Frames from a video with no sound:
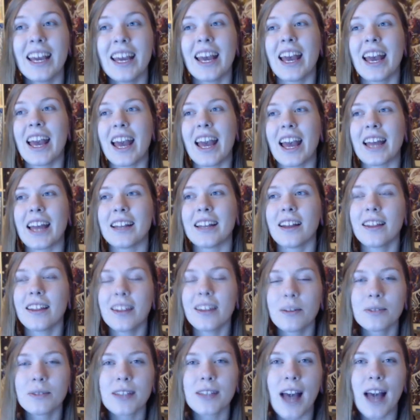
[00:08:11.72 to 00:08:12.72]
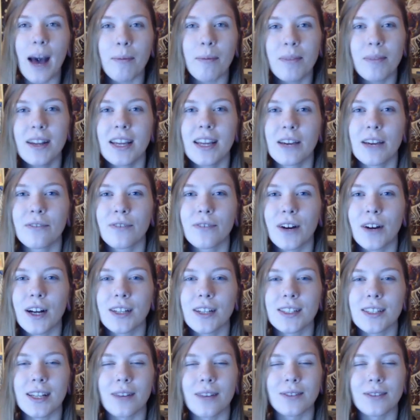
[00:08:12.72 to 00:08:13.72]
and nothing was happening at
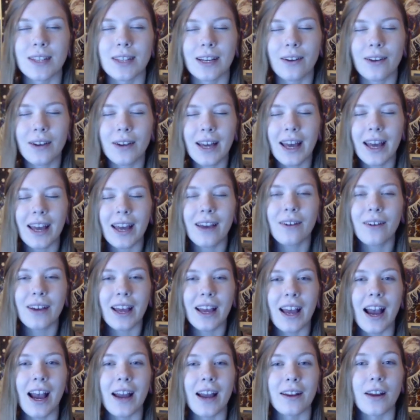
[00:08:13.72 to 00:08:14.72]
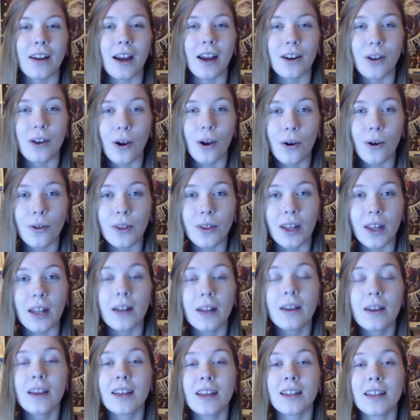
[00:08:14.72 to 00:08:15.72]
first, and I was like, okay, I know that
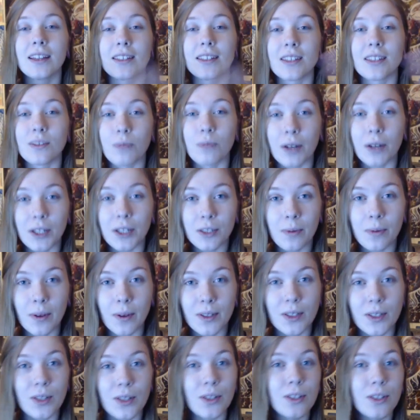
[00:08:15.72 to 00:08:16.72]
this is what you're supposed to do.